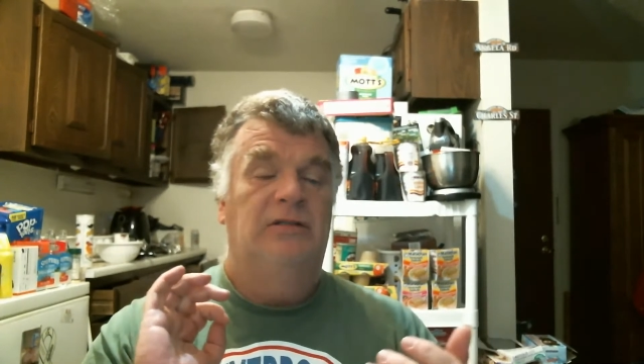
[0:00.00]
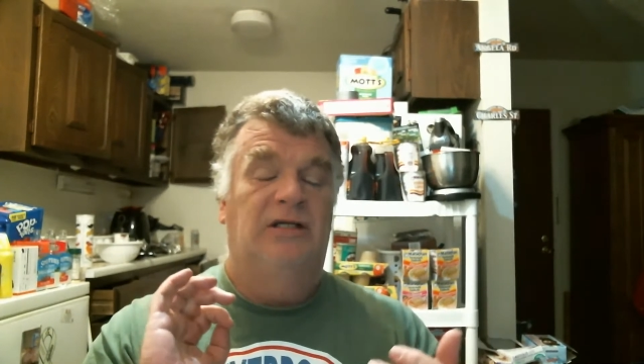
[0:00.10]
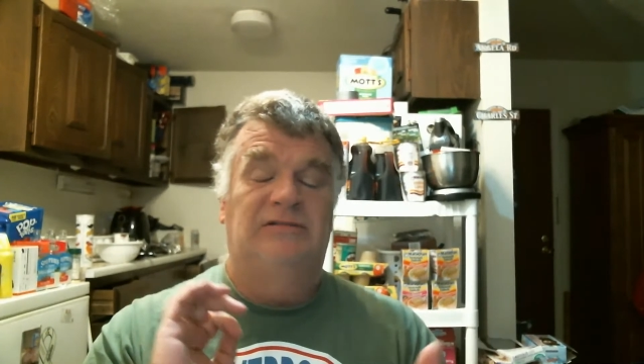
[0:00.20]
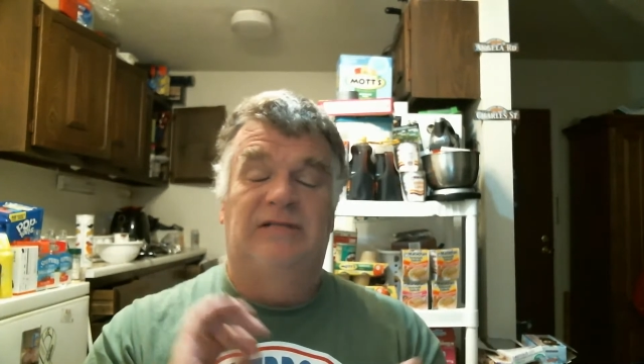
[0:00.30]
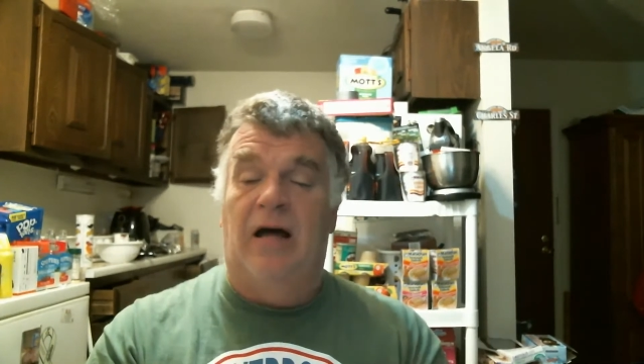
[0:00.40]

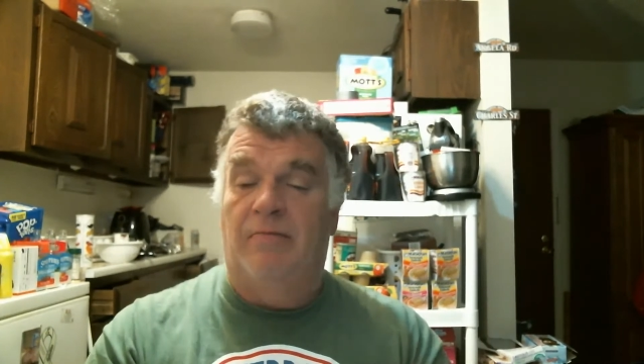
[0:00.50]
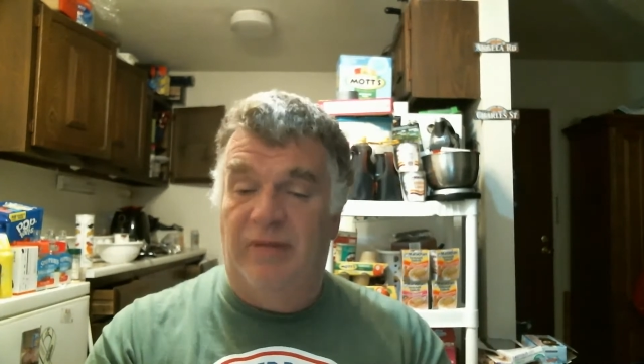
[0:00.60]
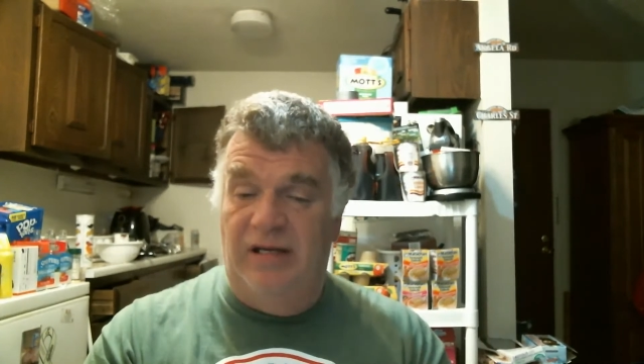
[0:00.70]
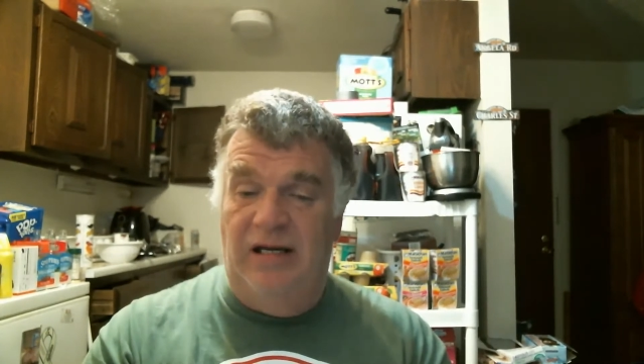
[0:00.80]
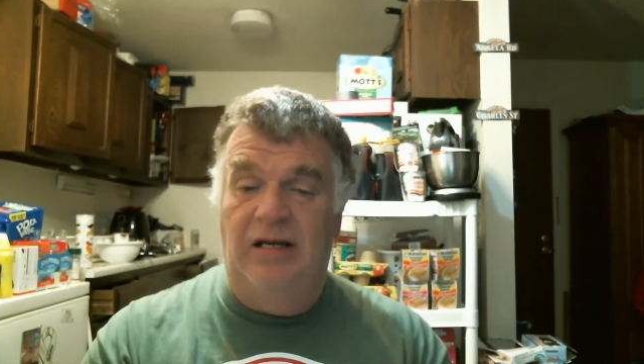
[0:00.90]
Does not
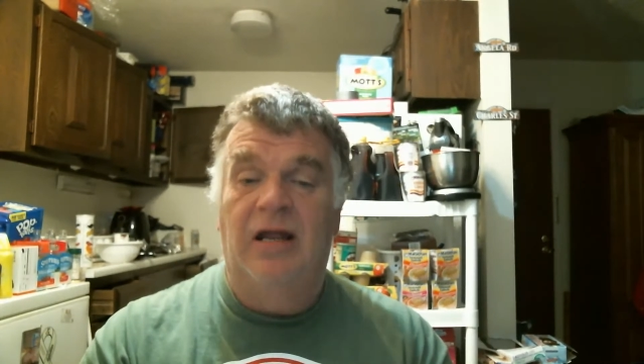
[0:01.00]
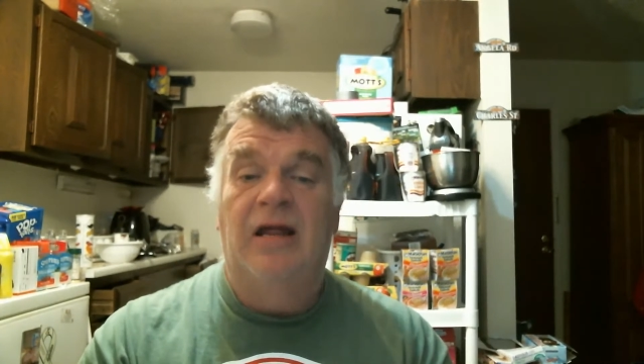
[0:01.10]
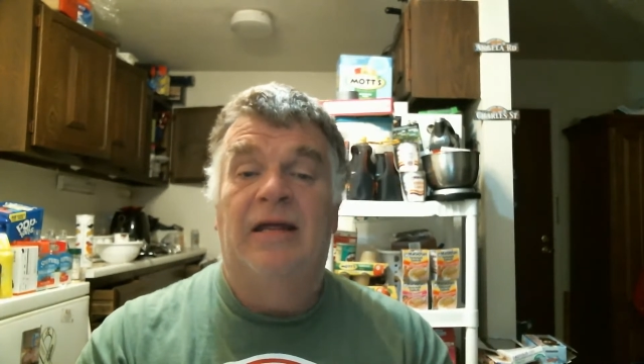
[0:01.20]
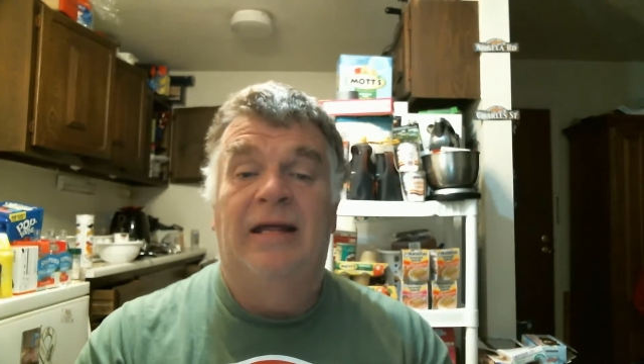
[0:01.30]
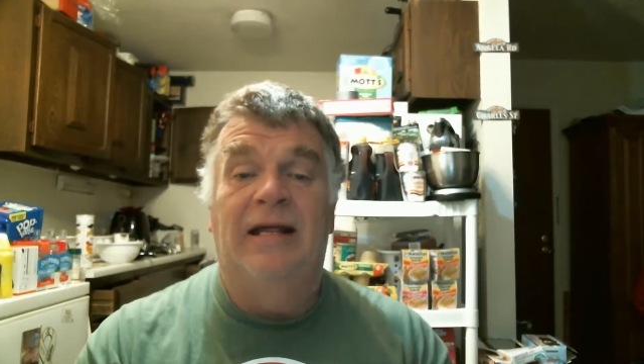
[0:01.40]
mean
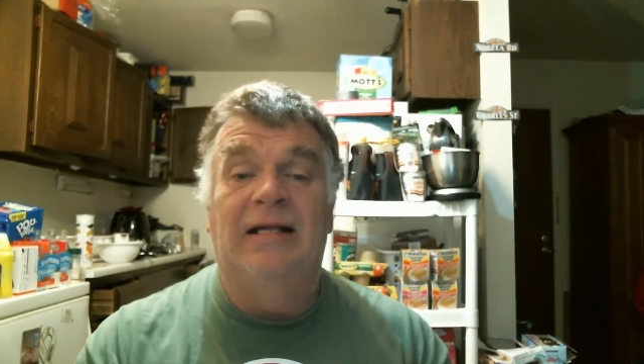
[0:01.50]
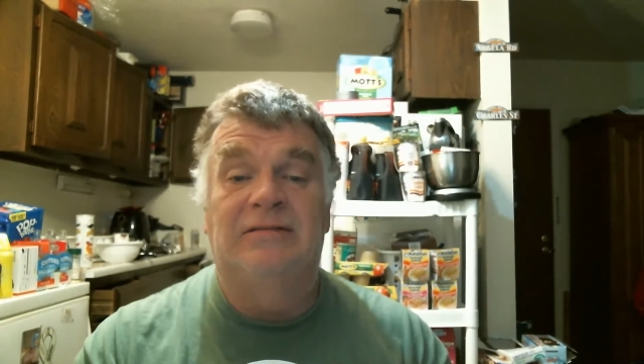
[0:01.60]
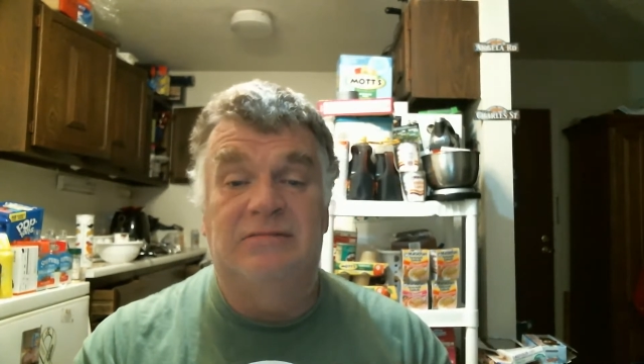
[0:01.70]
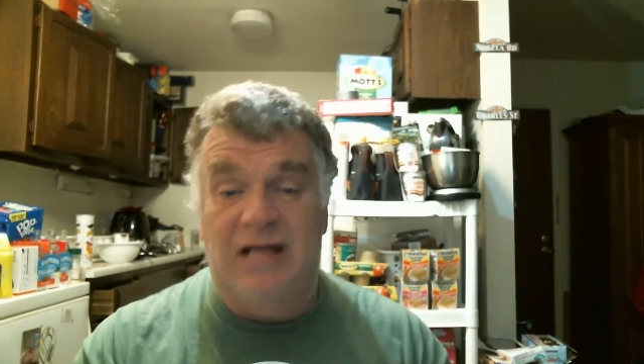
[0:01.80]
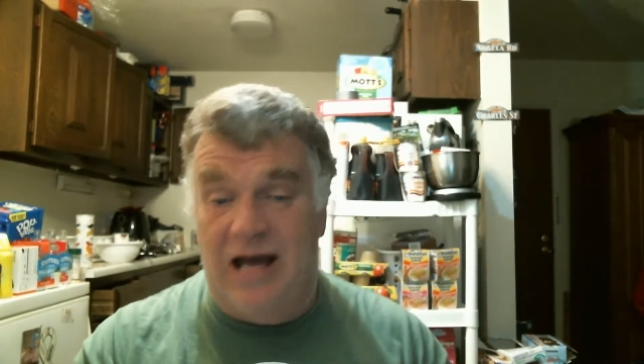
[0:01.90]
he's
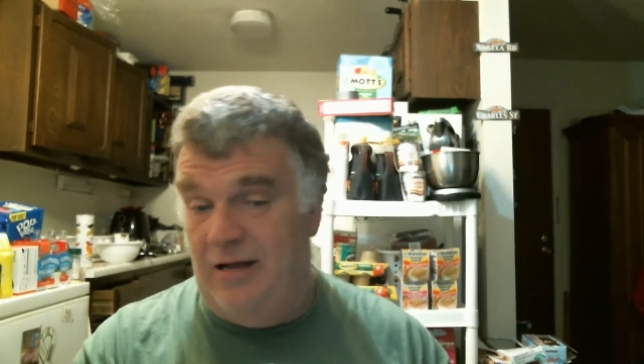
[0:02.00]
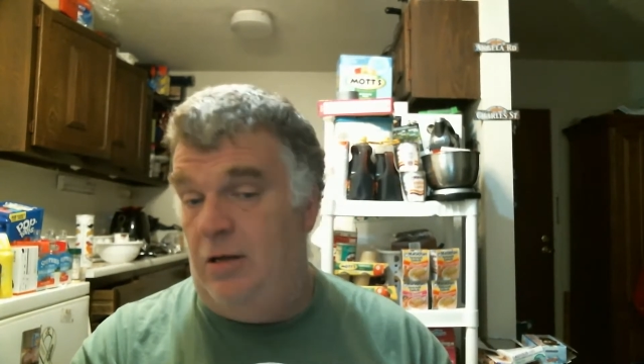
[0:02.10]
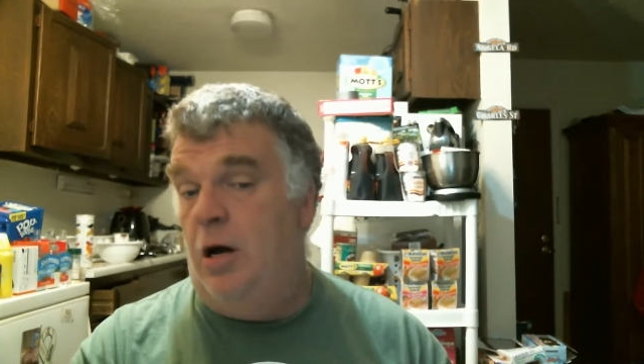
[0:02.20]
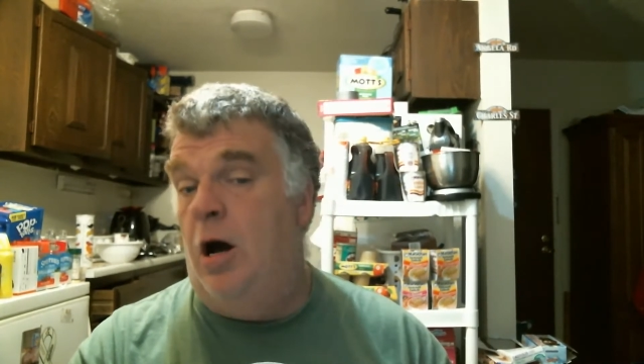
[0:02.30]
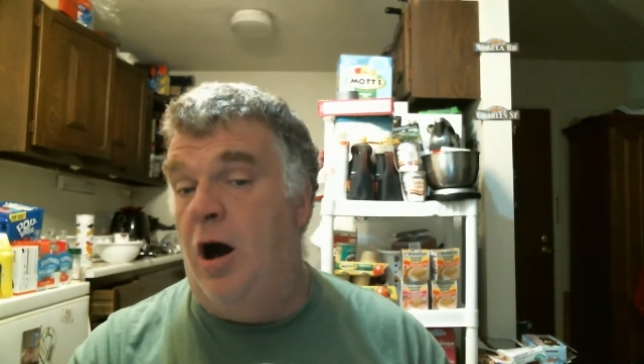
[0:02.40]
not
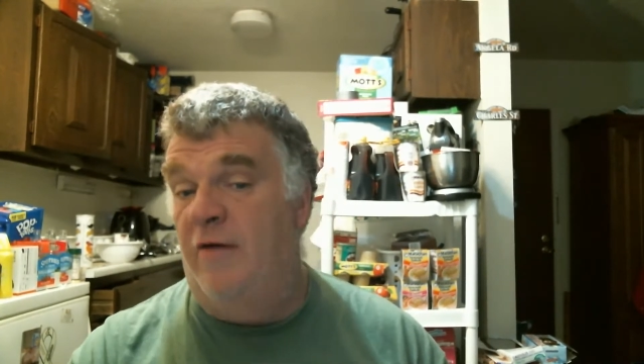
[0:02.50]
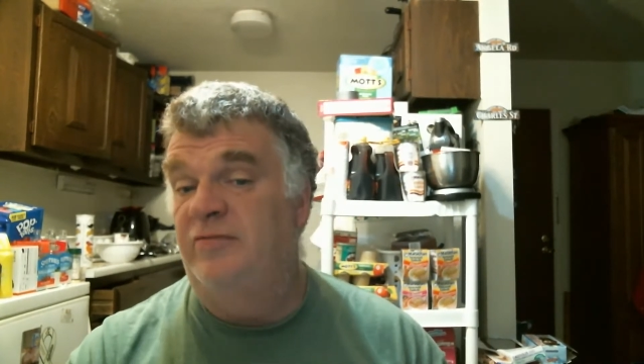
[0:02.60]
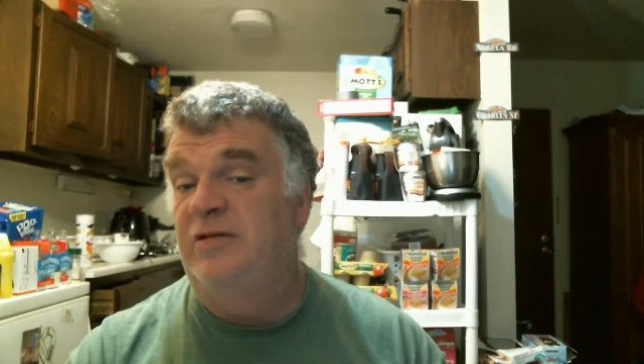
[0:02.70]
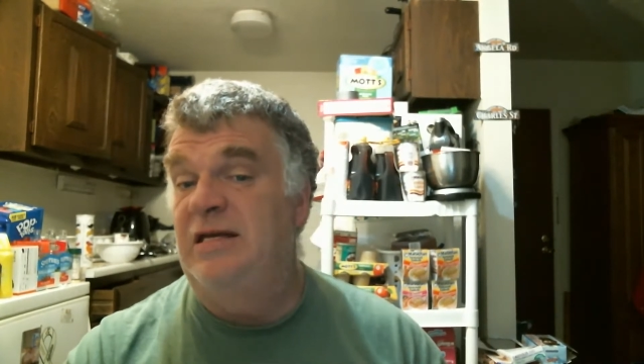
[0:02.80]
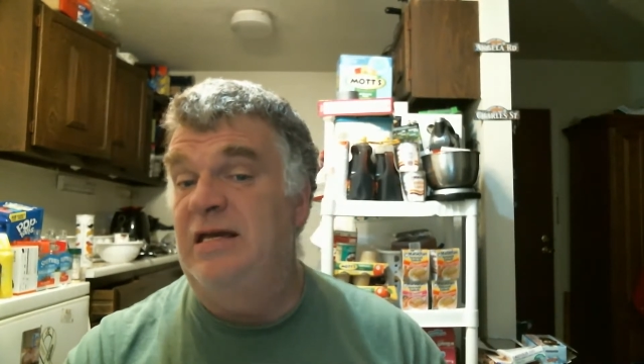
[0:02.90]
off
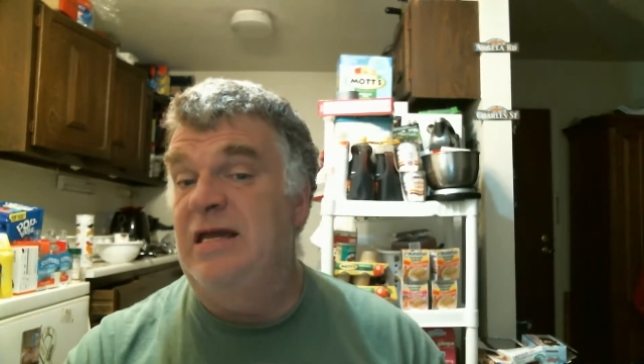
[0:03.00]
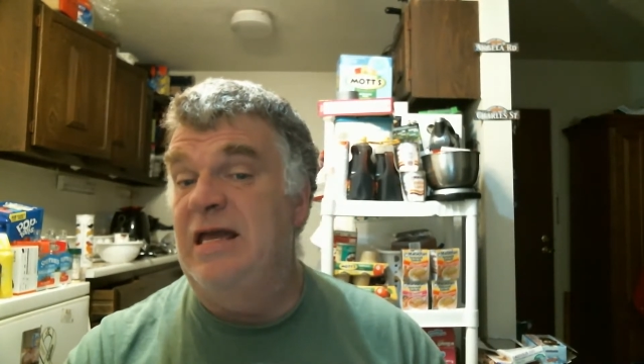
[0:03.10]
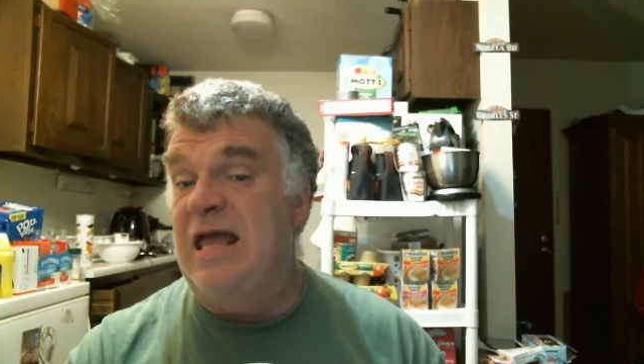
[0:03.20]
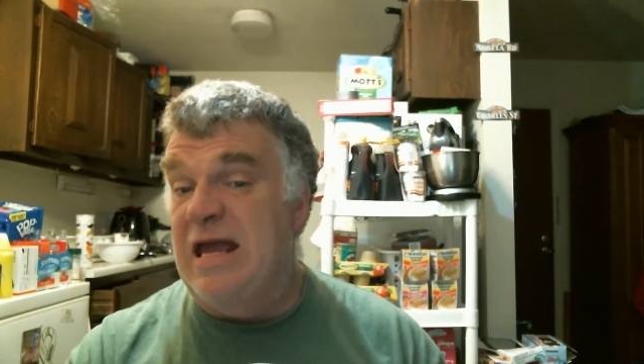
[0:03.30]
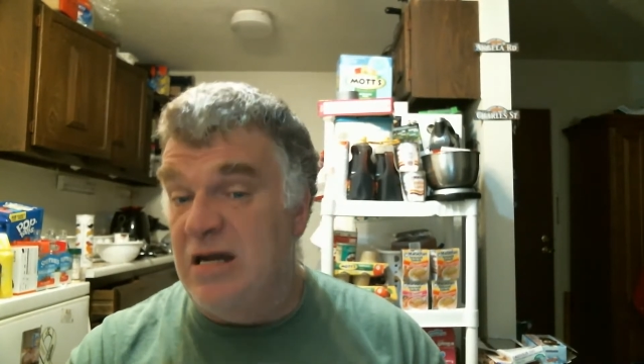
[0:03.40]
the
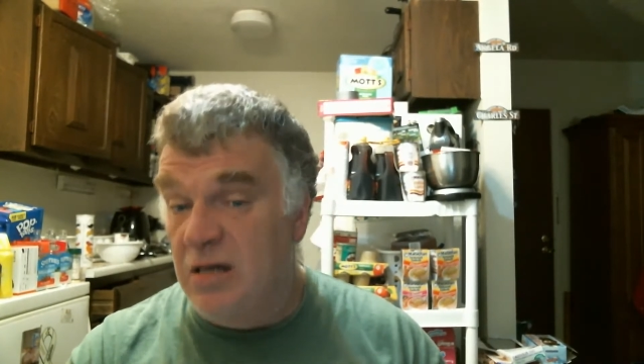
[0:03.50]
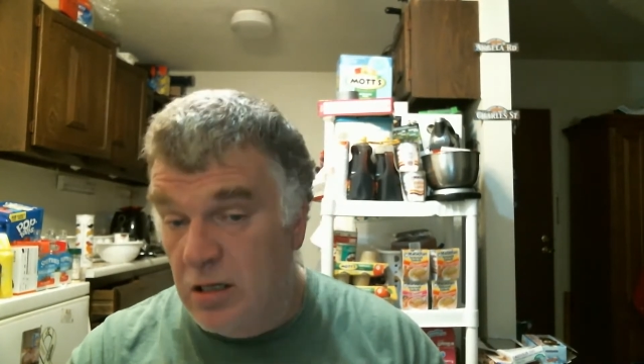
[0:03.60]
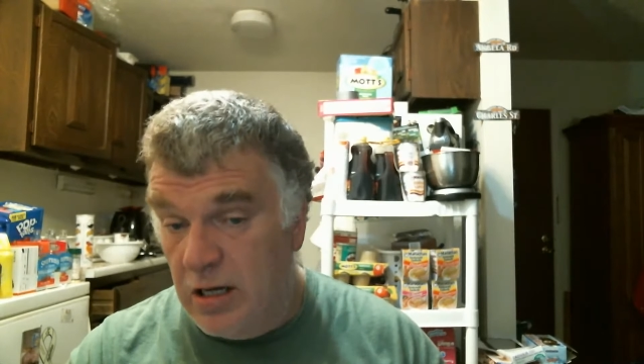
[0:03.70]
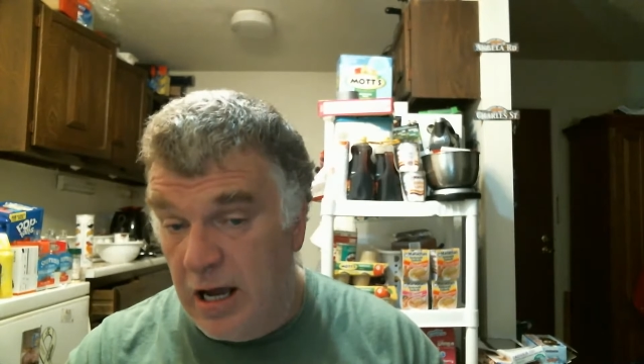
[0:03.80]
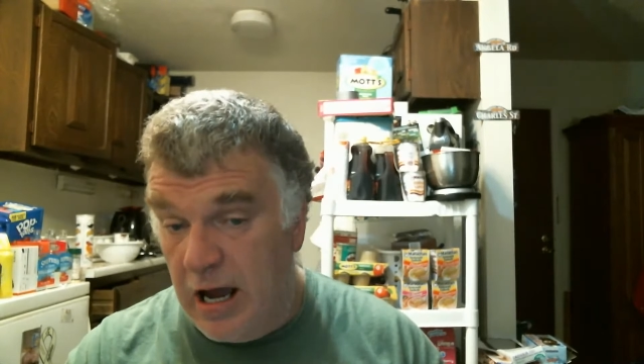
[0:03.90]

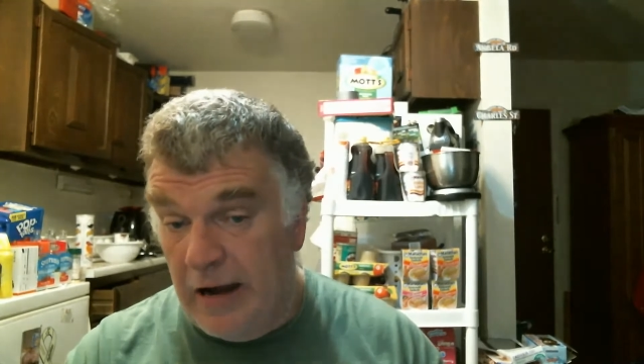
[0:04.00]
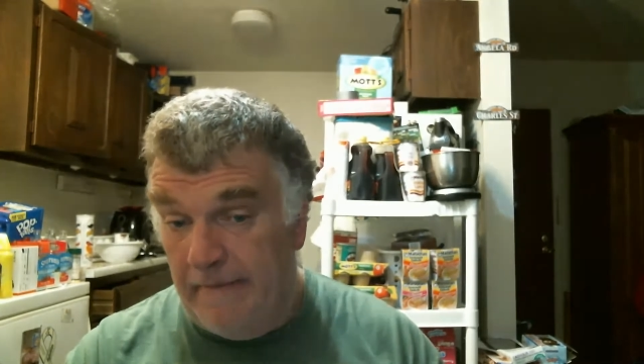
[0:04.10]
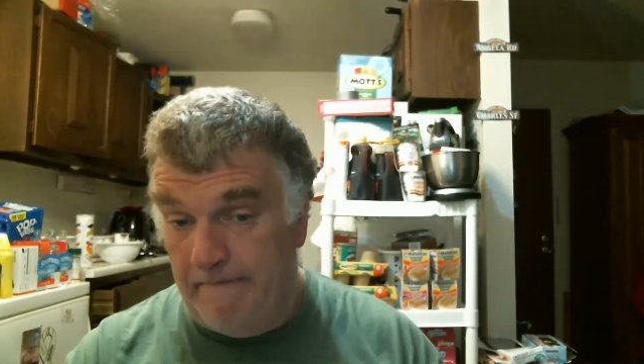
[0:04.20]
internet.